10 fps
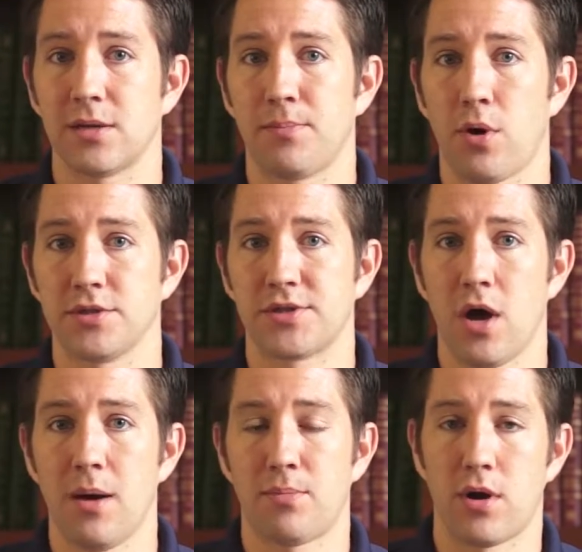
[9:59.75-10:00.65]
to Paul's
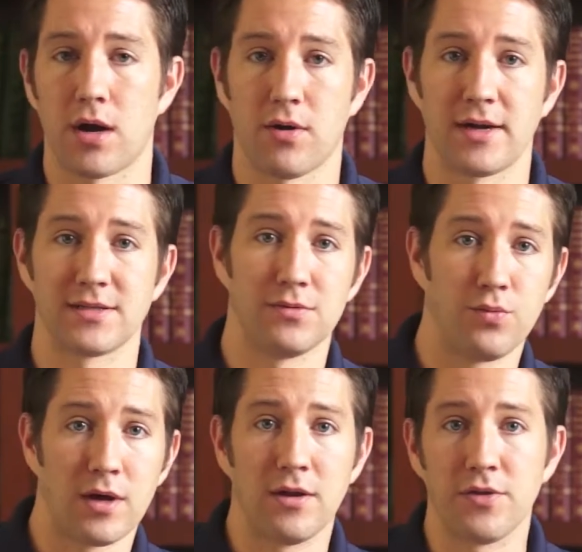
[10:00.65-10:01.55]
thought progress in
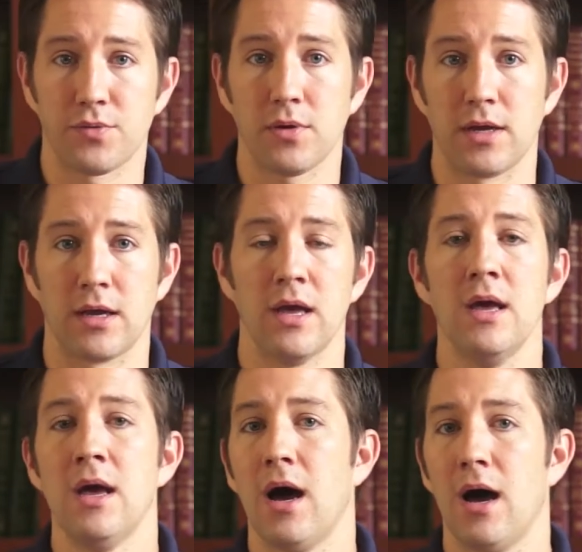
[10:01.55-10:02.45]
1 and 3
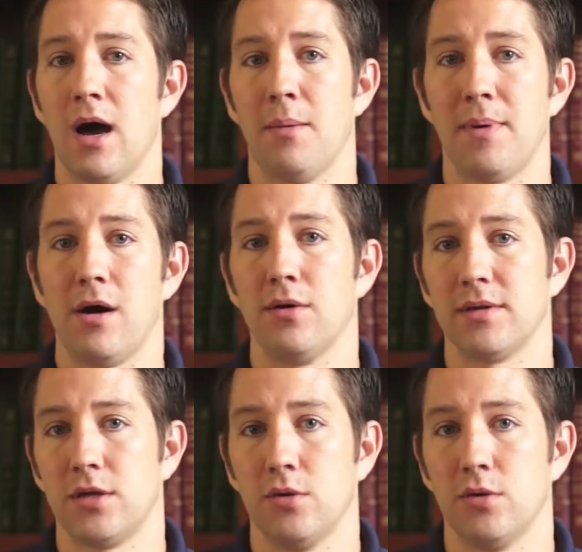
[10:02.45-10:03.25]
about